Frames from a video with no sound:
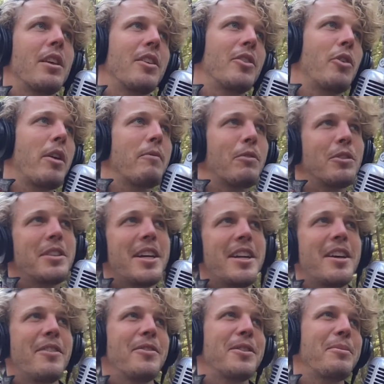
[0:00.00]
Grateful Dead
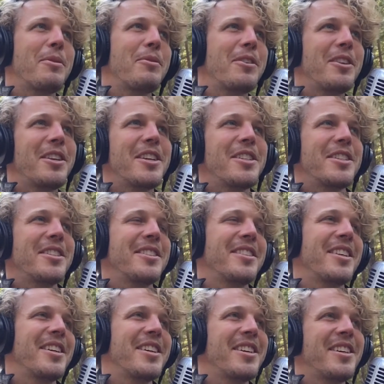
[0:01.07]
have some affiliations
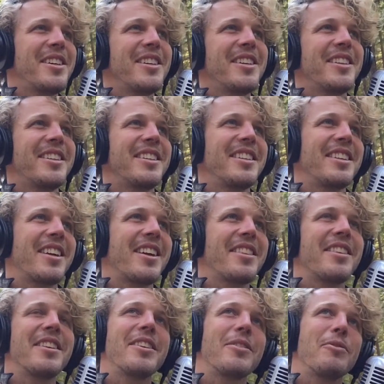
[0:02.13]
there, and I
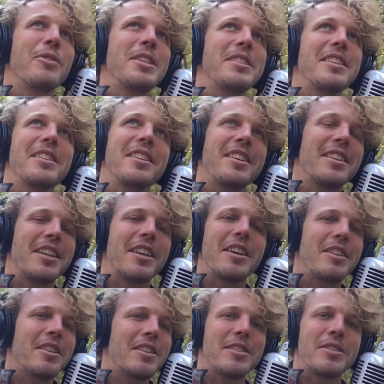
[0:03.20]
think recently the
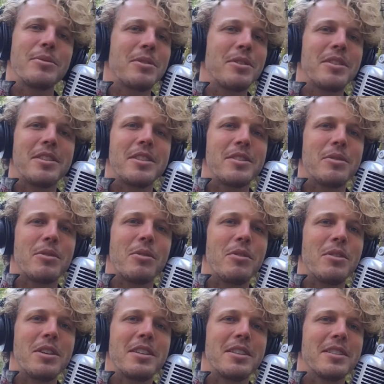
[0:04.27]
Killers were just
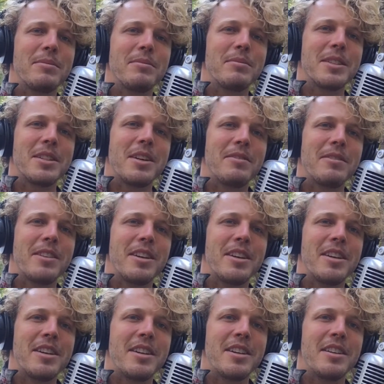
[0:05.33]
recording some stuff
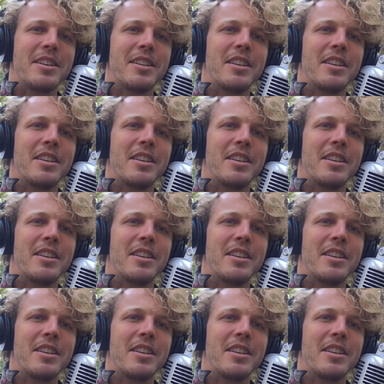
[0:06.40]
there, and